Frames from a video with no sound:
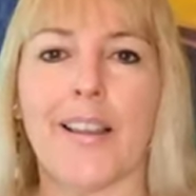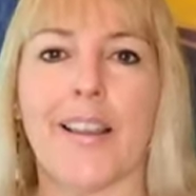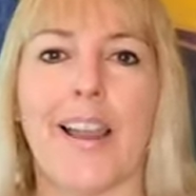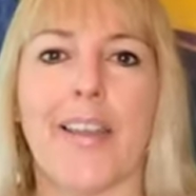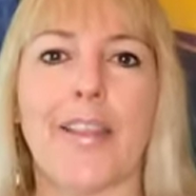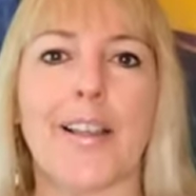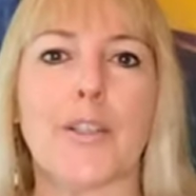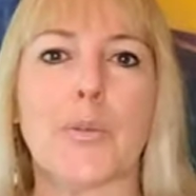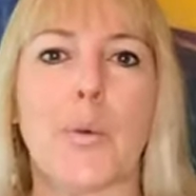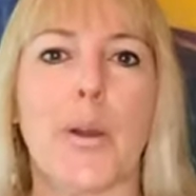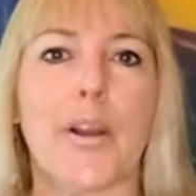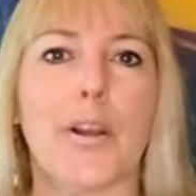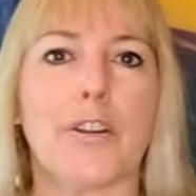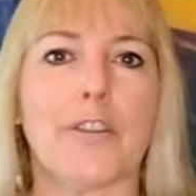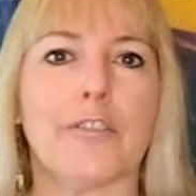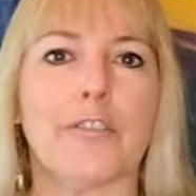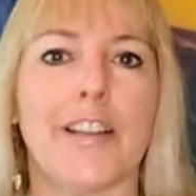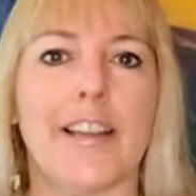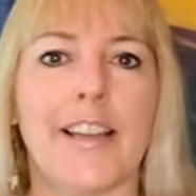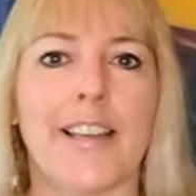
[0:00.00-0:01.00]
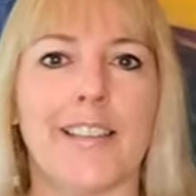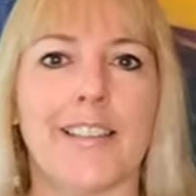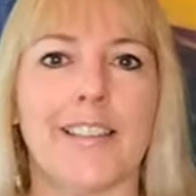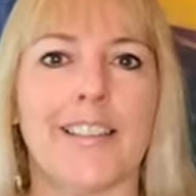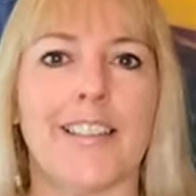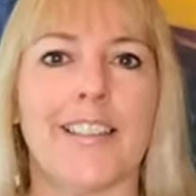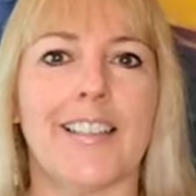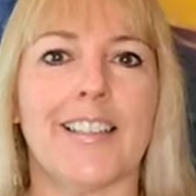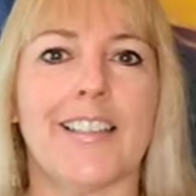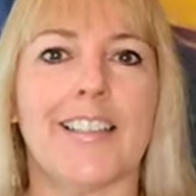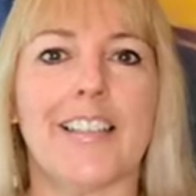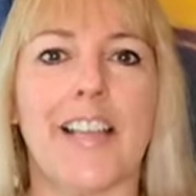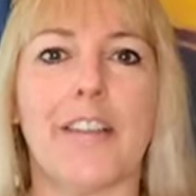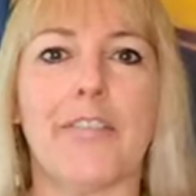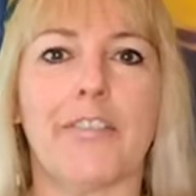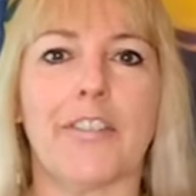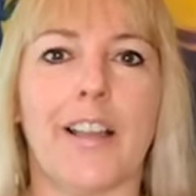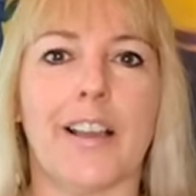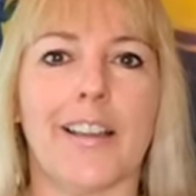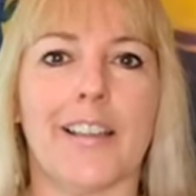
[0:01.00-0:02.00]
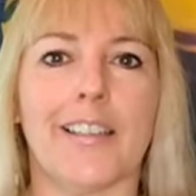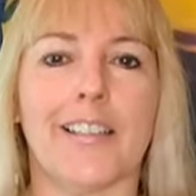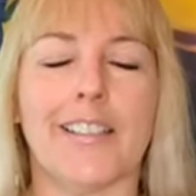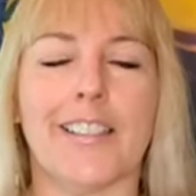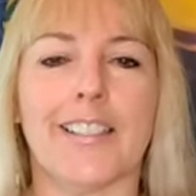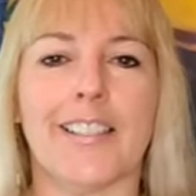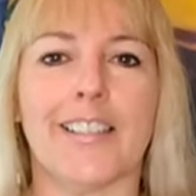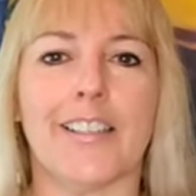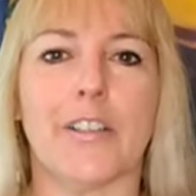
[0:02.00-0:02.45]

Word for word: And that's why our red safe light